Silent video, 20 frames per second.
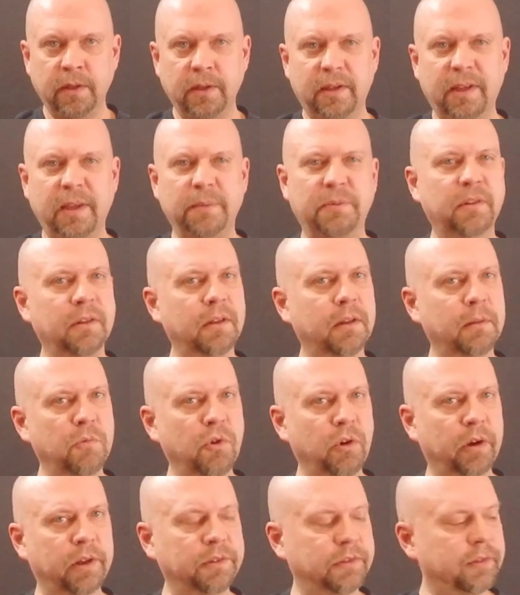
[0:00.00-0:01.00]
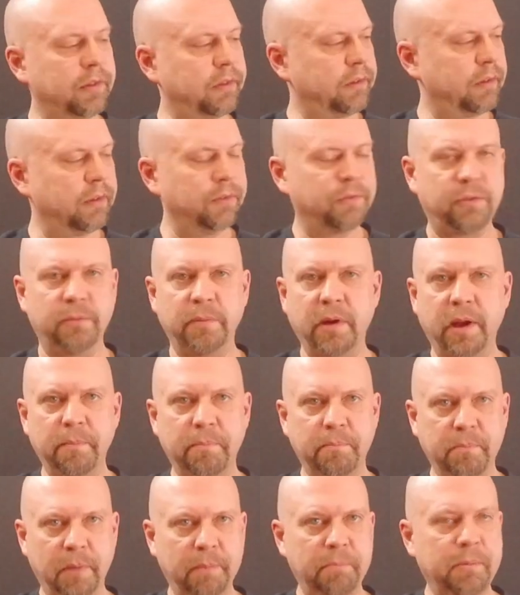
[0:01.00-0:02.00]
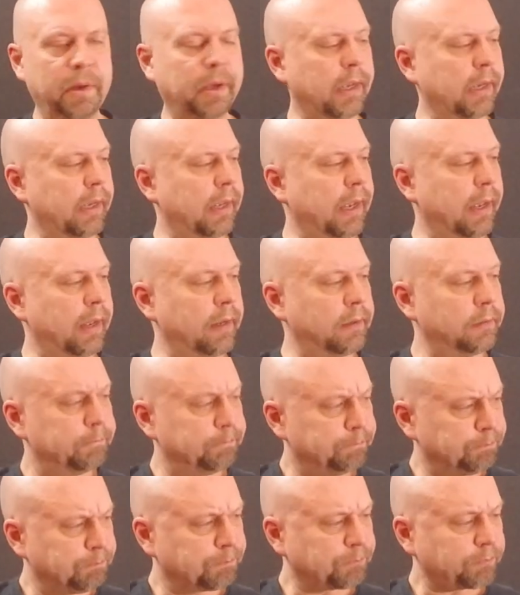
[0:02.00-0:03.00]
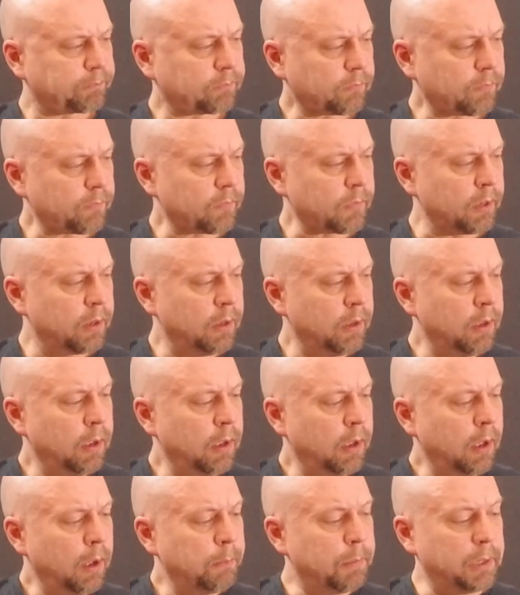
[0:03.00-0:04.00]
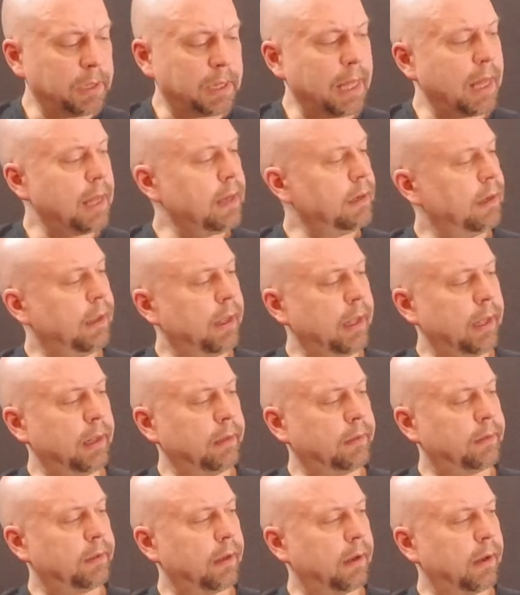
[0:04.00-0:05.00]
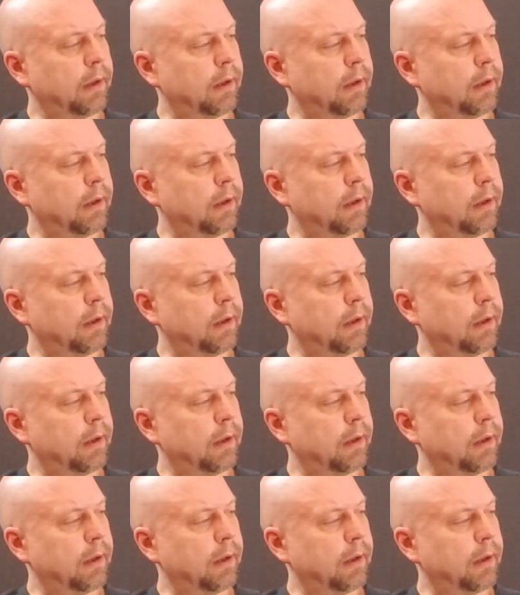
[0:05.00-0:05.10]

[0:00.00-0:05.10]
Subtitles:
Keeps it a little more consistent for my picking hand. But then it